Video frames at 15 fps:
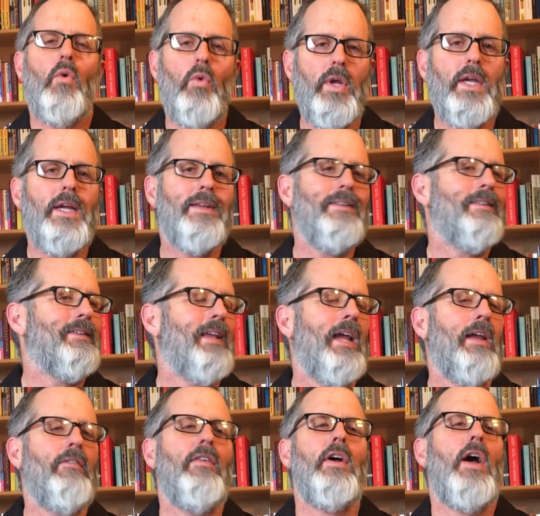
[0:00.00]
we can
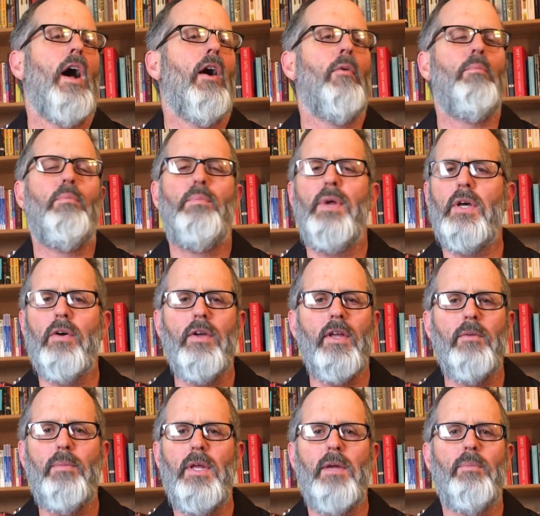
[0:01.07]
save 1
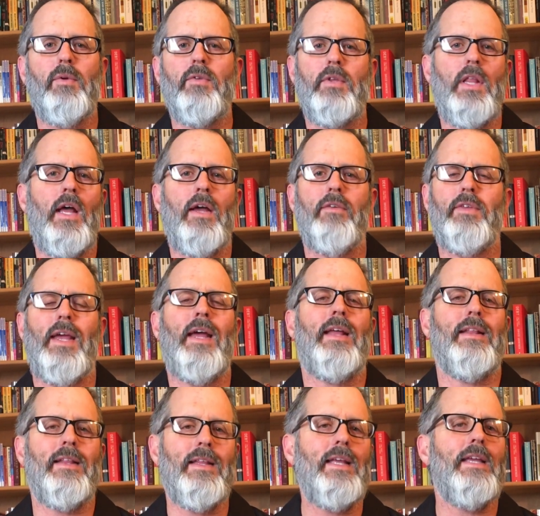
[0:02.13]
billion people's lives
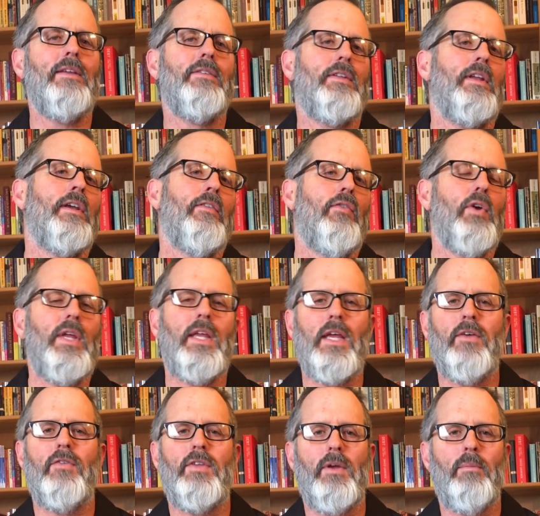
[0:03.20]
at least if we
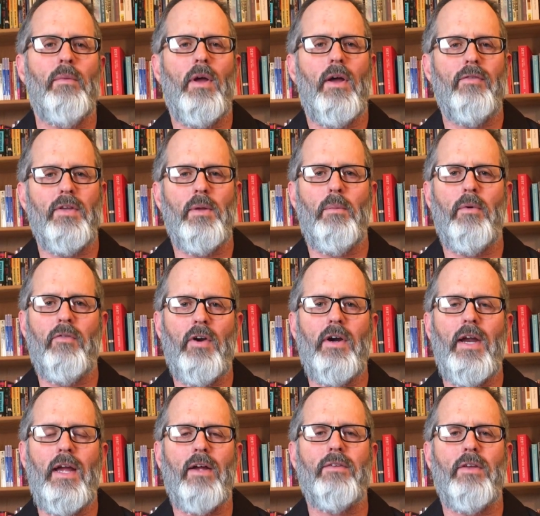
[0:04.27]
give some of our
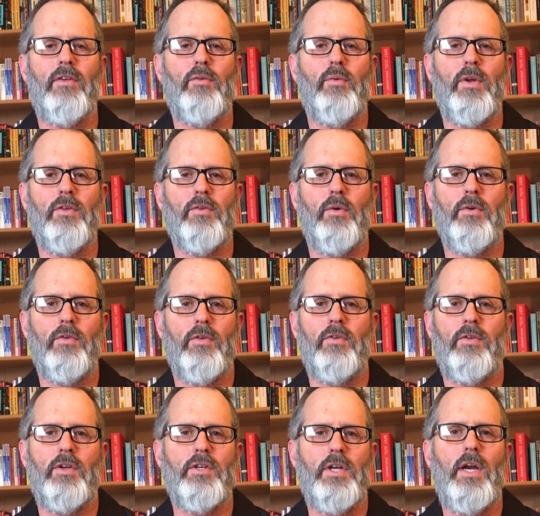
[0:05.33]
excess
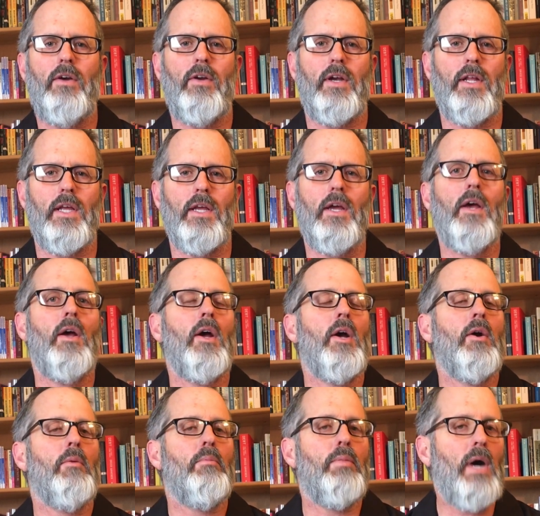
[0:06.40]
resources to charity.
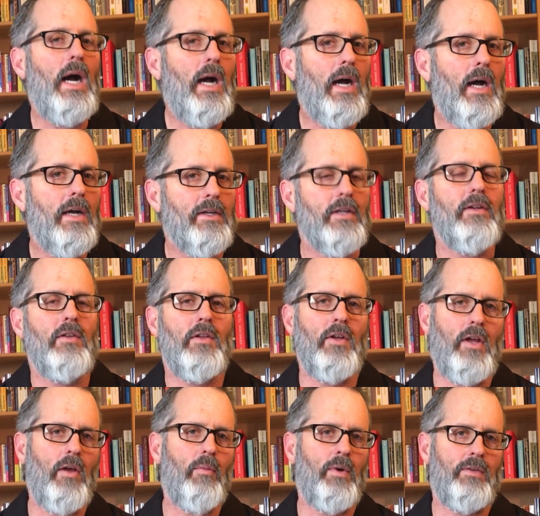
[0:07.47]
But
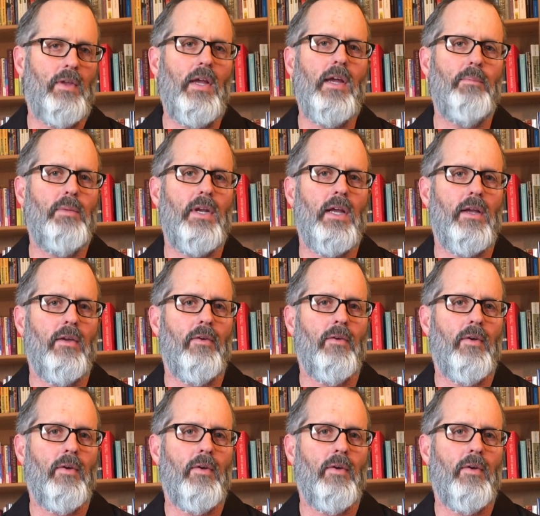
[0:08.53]
look at what's happening.